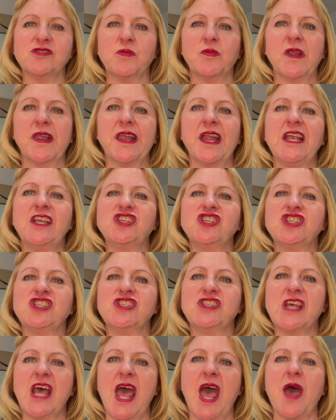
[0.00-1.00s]
And was each
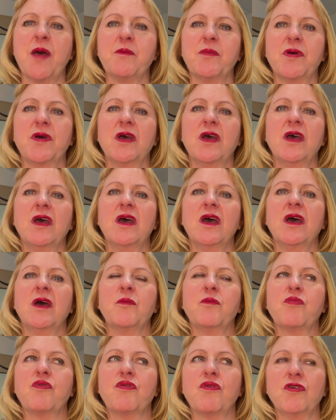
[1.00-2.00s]
step
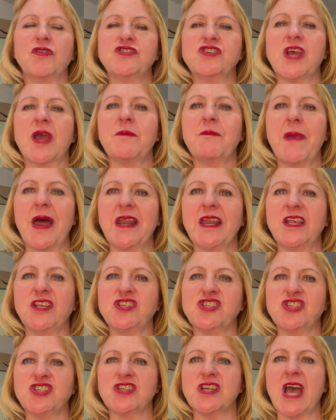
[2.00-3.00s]
project
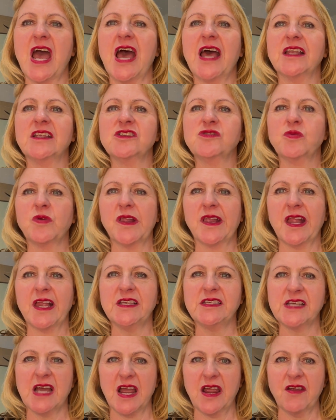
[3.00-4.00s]
managed, and was
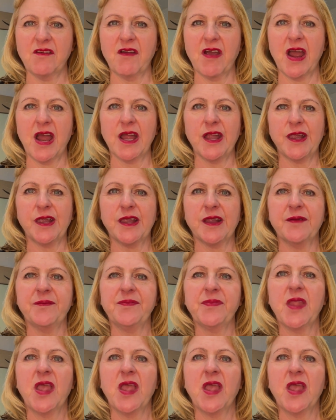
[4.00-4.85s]
it diarised?